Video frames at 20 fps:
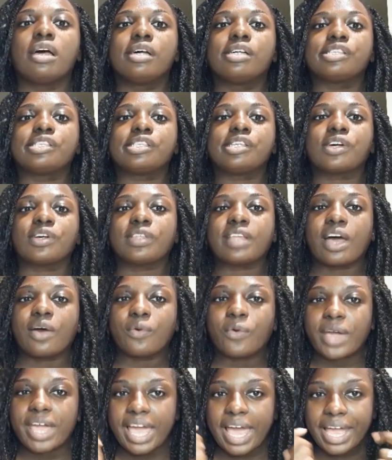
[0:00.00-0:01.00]
so that
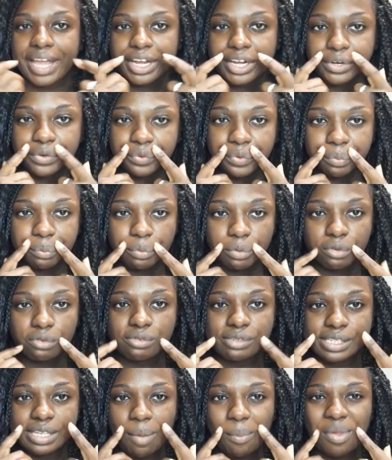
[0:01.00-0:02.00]
way I could
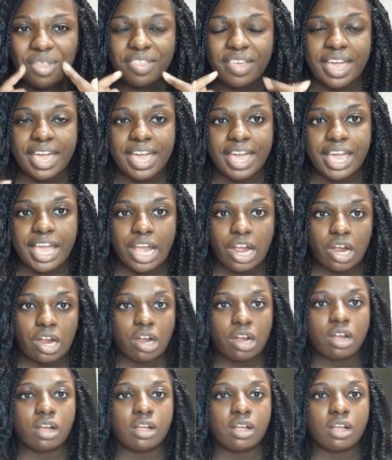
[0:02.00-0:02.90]
remove some of the hair